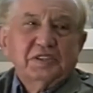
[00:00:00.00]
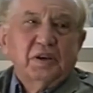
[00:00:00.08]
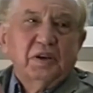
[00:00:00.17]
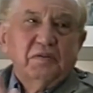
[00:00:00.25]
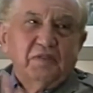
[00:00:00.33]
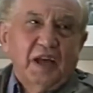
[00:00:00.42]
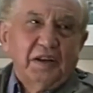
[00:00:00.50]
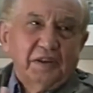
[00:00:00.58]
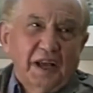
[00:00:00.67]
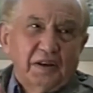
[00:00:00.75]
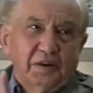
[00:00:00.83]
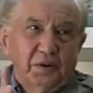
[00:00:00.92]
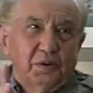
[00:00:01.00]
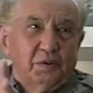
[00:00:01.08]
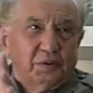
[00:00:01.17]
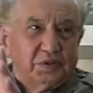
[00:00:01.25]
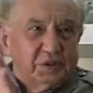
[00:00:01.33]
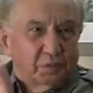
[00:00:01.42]
So he found out
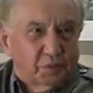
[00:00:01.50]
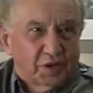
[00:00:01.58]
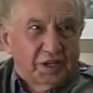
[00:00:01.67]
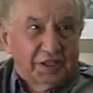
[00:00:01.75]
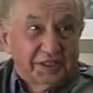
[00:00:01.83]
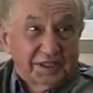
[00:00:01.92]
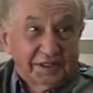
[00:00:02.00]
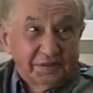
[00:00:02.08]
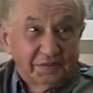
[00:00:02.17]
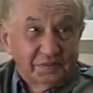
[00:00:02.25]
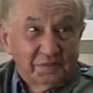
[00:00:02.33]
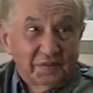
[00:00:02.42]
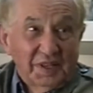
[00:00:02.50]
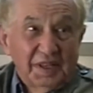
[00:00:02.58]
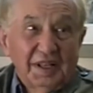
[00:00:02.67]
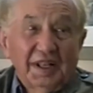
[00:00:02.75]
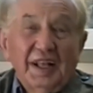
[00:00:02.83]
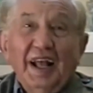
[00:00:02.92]
who was the breeder,
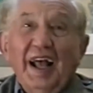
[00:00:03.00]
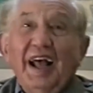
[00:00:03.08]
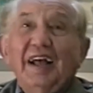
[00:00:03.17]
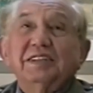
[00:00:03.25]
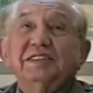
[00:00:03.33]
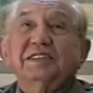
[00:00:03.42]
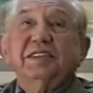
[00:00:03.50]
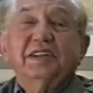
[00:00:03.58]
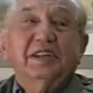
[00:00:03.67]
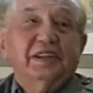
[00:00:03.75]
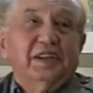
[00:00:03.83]
and